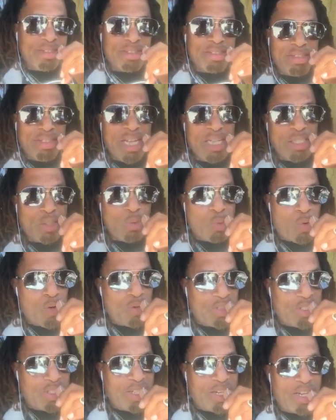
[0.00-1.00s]
Yes, the
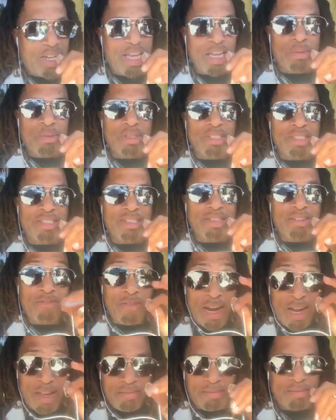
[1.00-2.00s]
words is in the language,
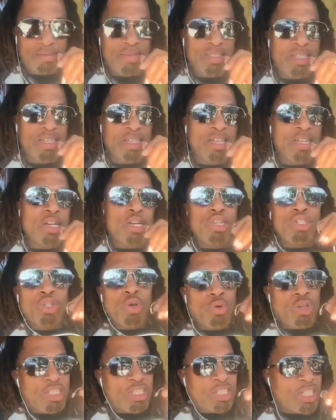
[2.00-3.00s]
right? So
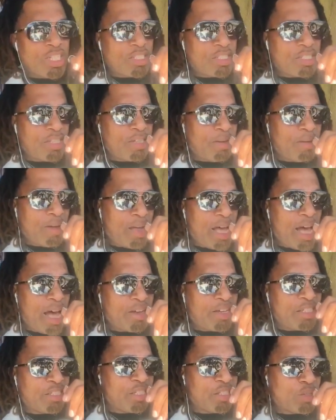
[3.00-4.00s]
the sister, I
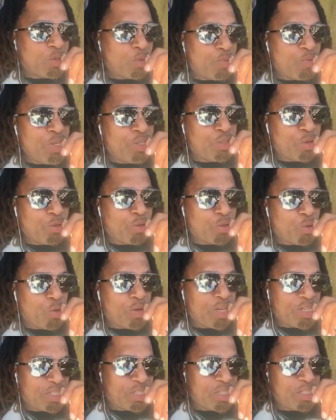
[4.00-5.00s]
just did some research
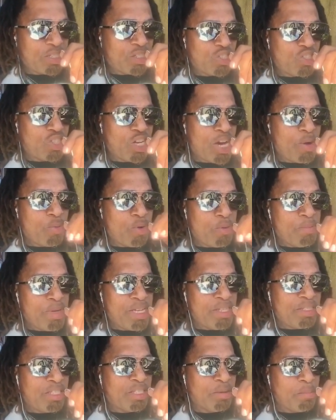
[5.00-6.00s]
on, and the sister shared with
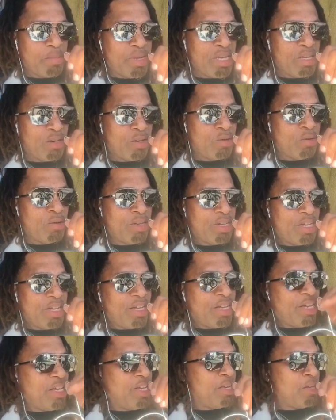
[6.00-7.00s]
me, Jemele
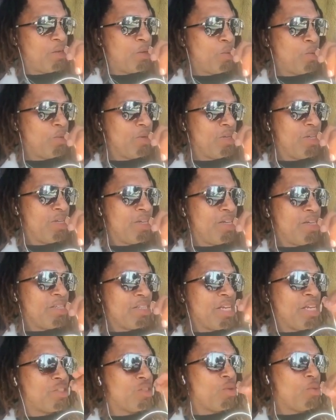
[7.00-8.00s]
Hill.
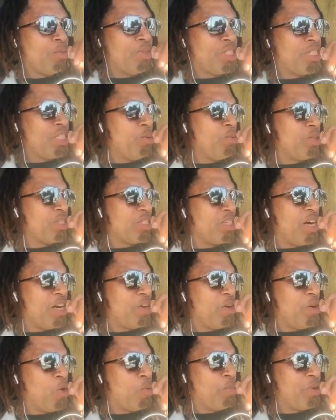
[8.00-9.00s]
They told me she was
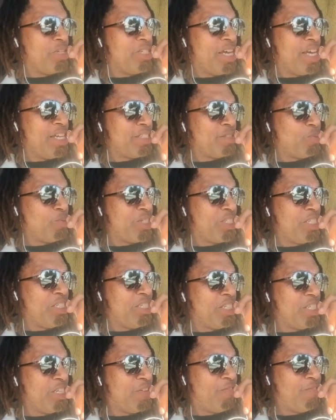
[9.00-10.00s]
gun-ho, but yet what she
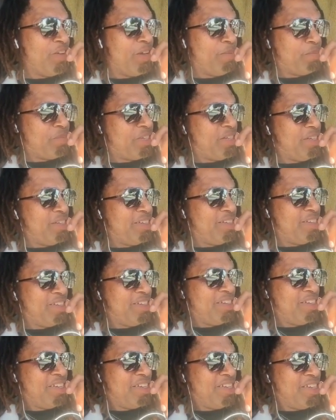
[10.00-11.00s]
did is flipped it
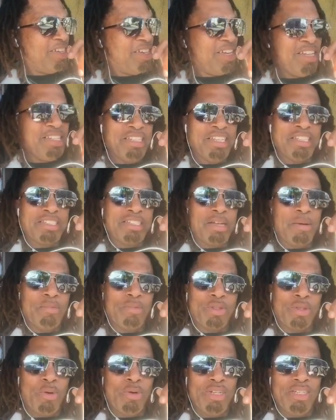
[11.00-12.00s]
and did something
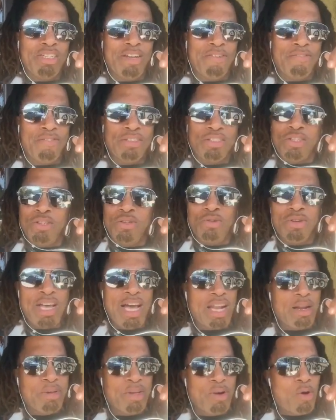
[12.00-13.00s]
totally different. So you got
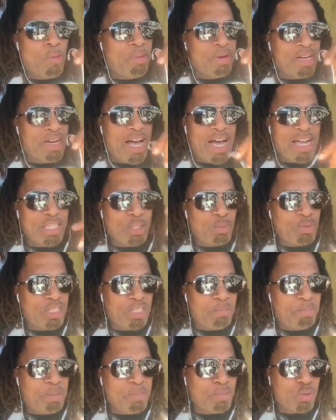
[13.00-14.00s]
to be open and honest with
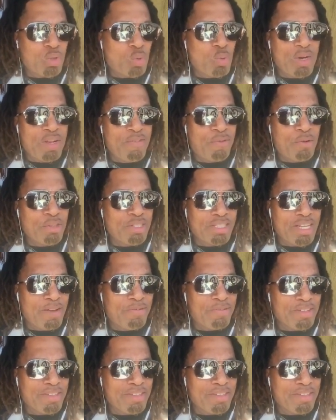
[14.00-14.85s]
these people 24/7.